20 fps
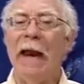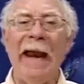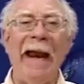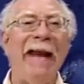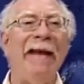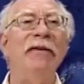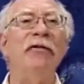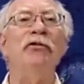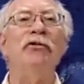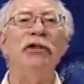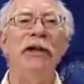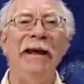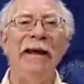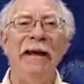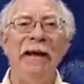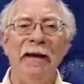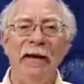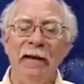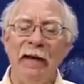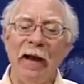
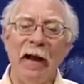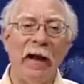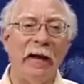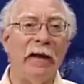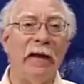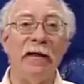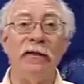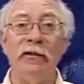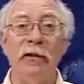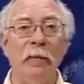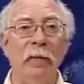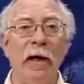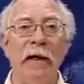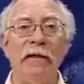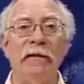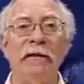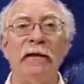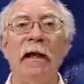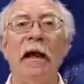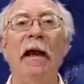energy, I guess you
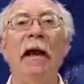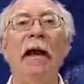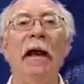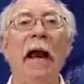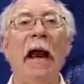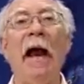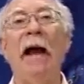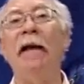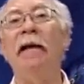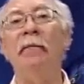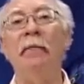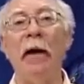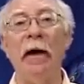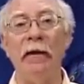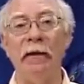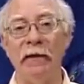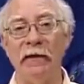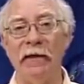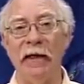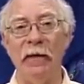might say, added by
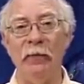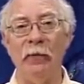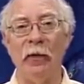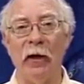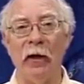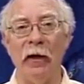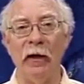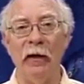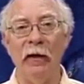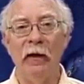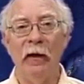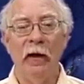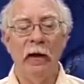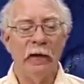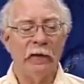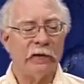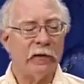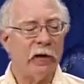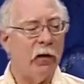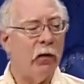the Tea Party.
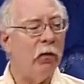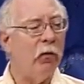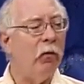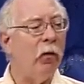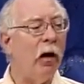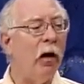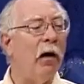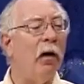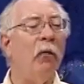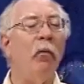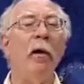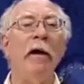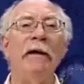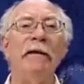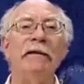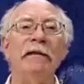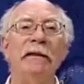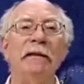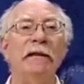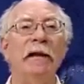So, uh, what
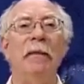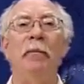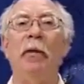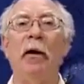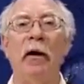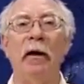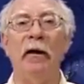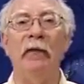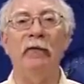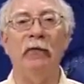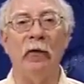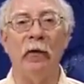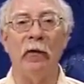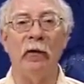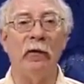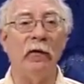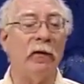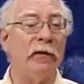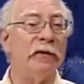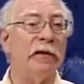is the Tea Party for?
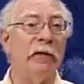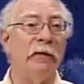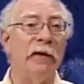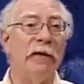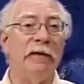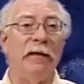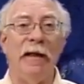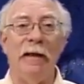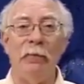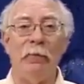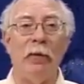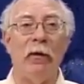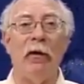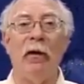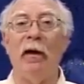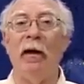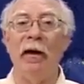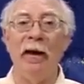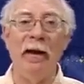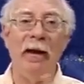Of course, every Tea
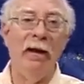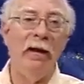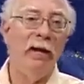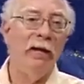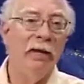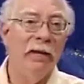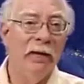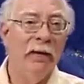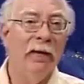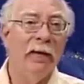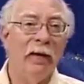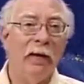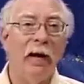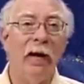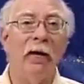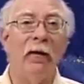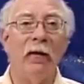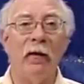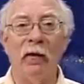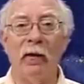Party
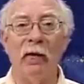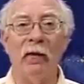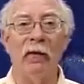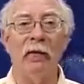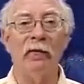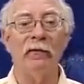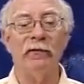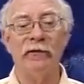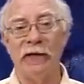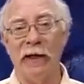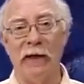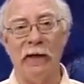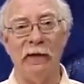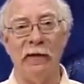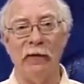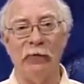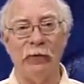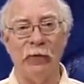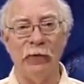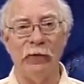er said a
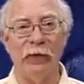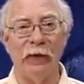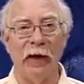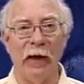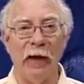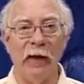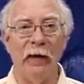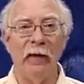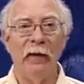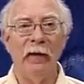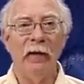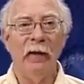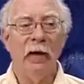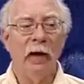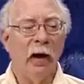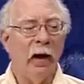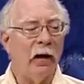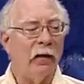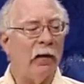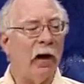different thing.
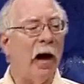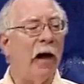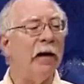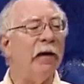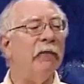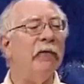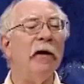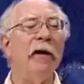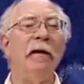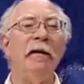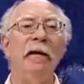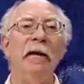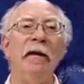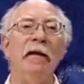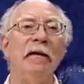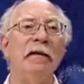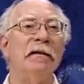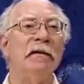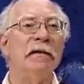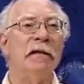A lot of it
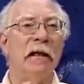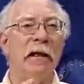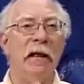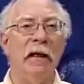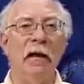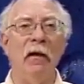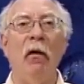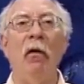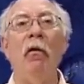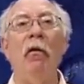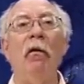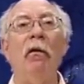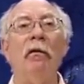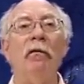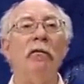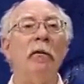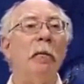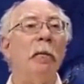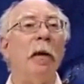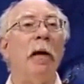is the
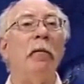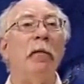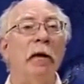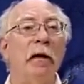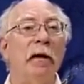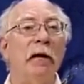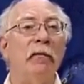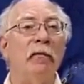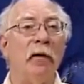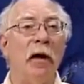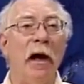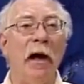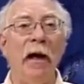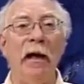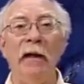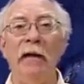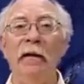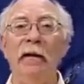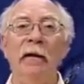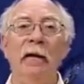old Republican
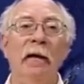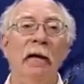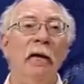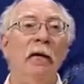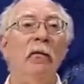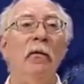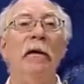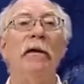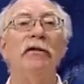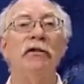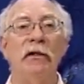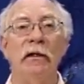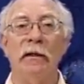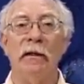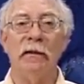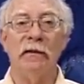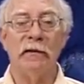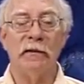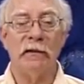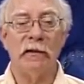right, which
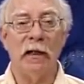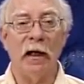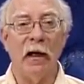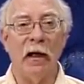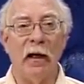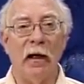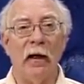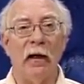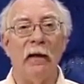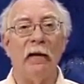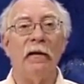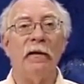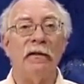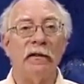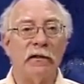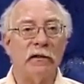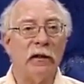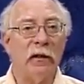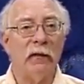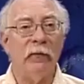is uh,
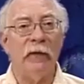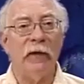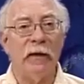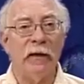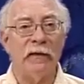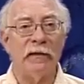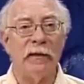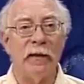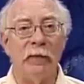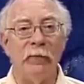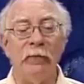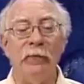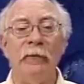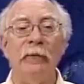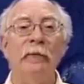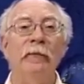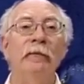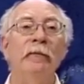conservatism,